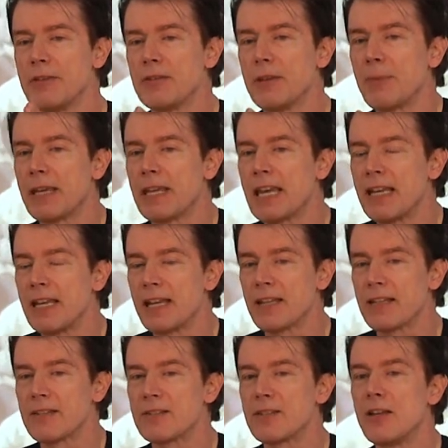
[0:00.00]
the
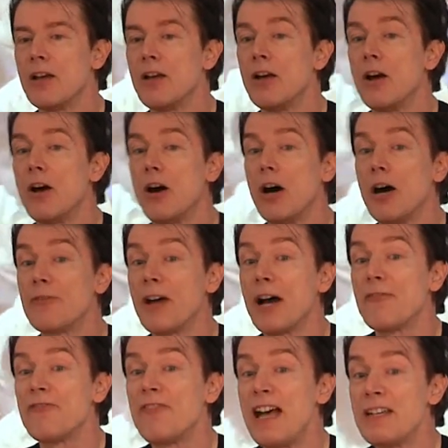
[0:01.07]
beginnings of the
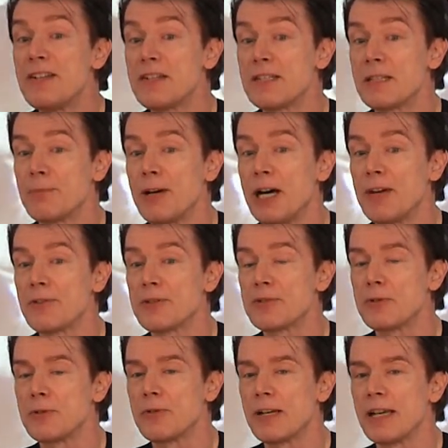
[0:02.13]
fantasy part of the
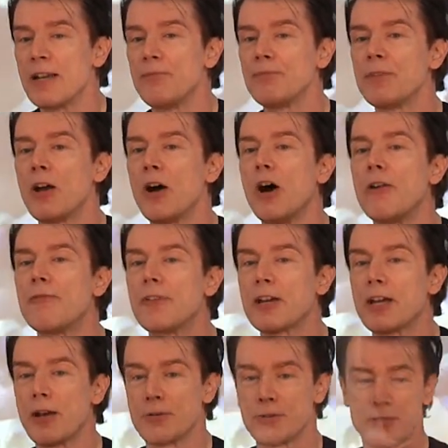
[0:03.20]
story, of the
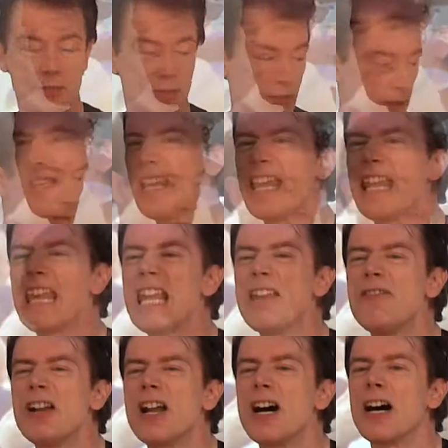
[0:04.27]
ghost dog.
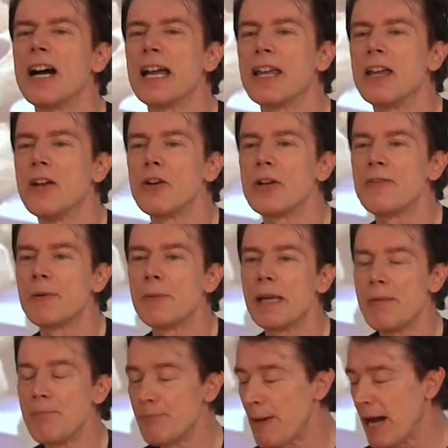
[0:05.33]
Even I feel a bit
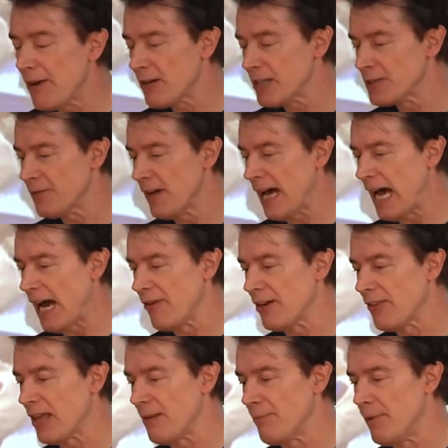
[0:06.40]
embarrassed for Aaron
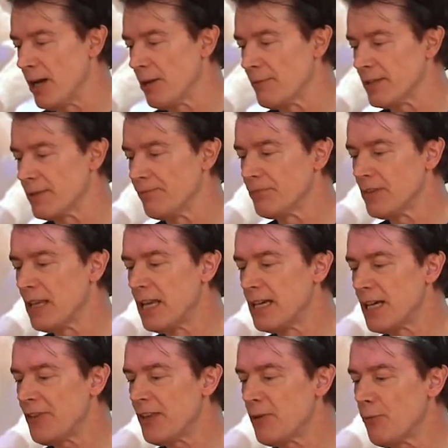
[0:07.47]
at that moment.
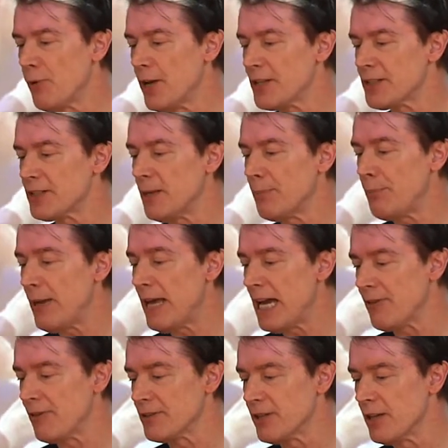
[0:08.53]
Nothing worse than a
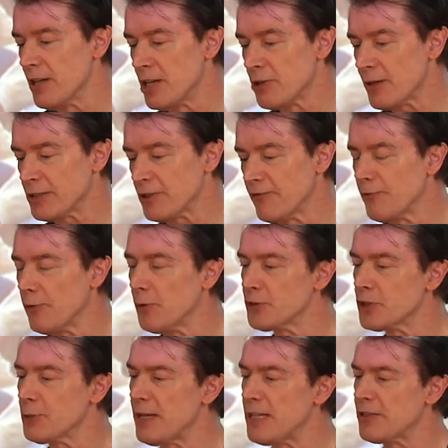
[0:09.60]
parent tries to
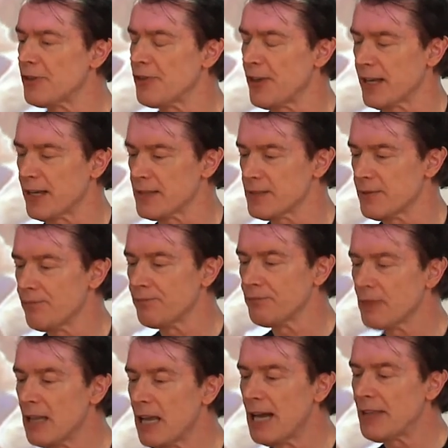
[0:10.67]
force you into things.
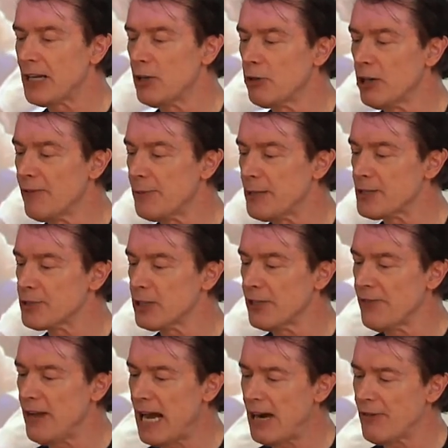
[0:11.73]
I think Laura felt a bit sorry
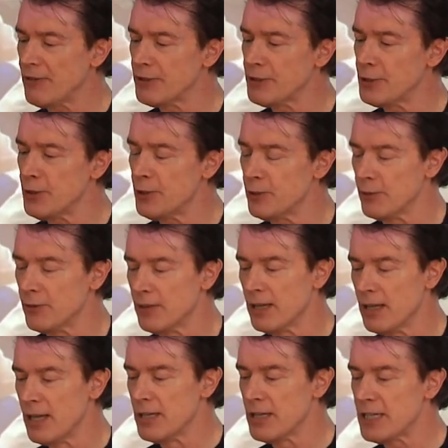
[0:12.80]
for Aaron too.
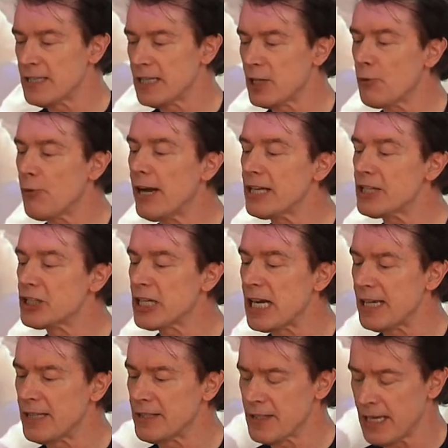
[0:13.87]
He said quite
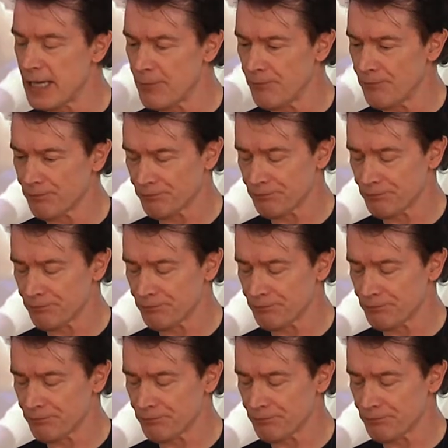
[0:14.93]
gently to him,